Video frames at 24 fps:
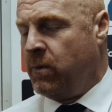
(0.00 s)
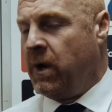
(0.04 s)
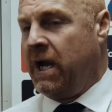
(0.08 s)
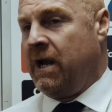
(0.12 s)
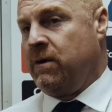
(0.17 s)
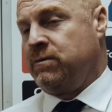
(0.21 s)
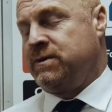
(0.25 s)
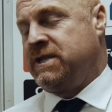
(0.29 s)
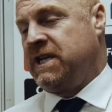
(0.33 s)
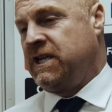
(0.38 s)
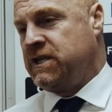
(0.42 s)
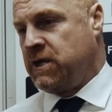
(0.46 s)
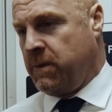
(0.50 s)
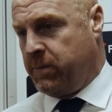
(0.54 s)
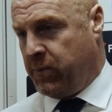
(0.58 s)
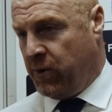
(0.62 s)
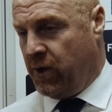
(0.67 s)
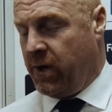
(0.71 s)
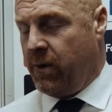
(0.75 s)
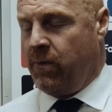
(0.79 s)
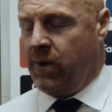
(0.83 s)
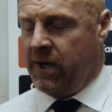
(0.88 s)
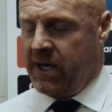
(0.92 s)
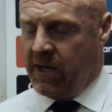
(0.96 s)
Well, I was
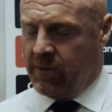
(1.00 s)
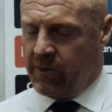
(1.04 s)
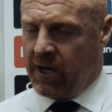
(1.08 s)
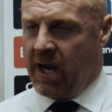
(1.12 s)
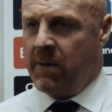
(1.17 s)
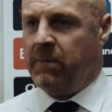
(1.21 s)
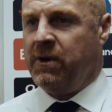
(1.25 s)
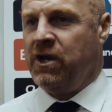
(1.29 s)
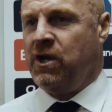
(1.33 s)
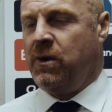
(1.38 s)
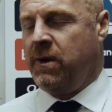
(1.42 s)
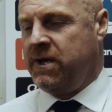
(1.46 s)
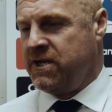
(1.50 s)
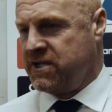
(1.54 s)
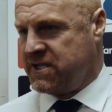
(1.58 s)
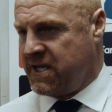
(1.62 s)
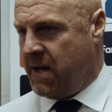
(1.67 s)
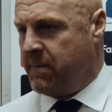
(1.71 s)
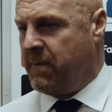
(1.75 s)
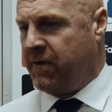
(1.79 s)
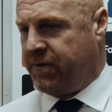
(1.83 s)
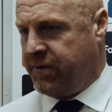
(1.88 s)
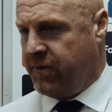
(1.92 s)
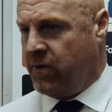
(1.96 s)
disappointed we're 1-0 down, but you
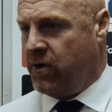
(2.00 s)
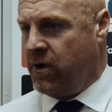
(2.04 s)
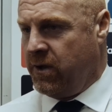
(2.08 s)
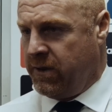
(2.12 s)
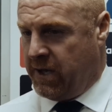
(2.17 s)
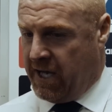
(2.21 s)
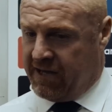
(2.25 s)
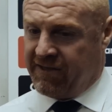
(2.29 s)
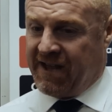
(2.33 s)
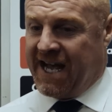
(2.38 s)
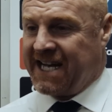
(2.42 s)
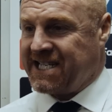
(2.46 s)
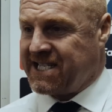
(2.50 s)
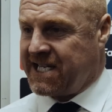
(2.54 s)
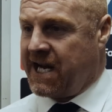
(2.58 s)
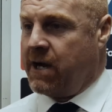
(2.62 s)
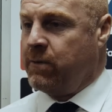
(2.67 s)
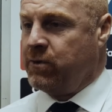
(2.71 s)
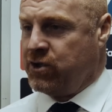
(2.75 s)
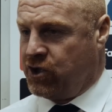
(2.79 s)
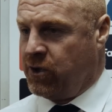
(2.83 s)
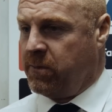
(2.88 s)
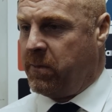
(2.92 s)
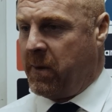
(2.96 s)
understand my thought. That's how
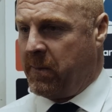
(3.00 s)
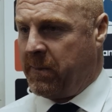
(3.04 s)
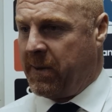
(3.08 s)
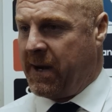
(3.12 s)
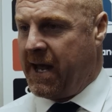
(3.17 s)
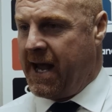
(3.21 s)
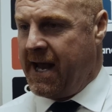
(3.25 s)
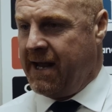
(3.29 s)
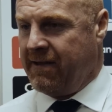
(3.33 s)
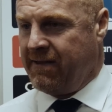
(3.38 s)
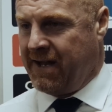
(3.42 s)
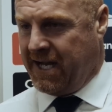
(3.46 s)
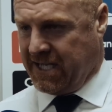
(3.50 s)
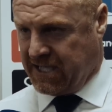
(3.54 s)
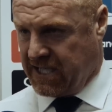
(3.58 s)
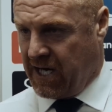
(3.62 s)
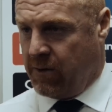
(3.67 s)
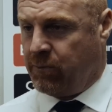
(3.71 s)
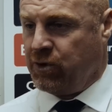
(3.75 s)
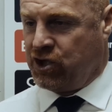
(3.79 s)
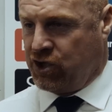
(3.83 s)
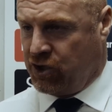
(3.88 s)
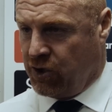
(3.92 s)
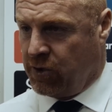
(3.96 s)
we should be playing. That's how
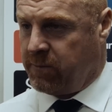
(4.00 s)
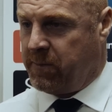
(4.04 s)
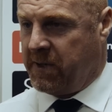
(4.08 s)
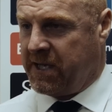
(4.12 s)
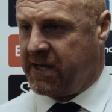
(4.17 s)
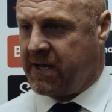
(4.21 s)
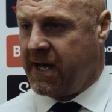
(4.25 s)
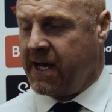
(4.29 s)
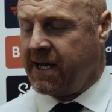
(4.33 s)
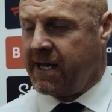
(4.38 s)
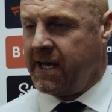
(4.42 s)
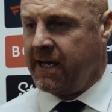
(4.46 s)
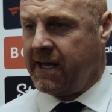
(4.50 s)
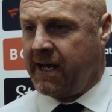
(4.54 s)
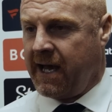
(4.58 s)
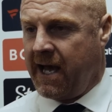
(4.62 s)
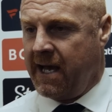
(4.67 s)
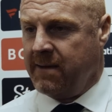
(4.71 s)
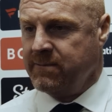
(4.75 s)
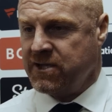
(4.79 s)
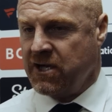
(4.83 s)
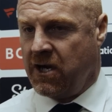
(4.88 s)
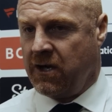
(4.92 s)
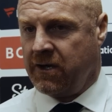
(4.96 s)
we should be taking
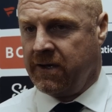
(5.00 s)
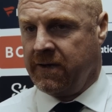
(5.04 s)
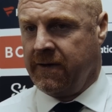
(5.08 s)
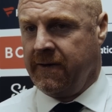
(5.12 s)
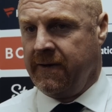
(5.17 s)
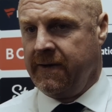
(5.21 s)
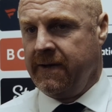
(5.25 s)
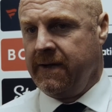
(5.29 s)
games on.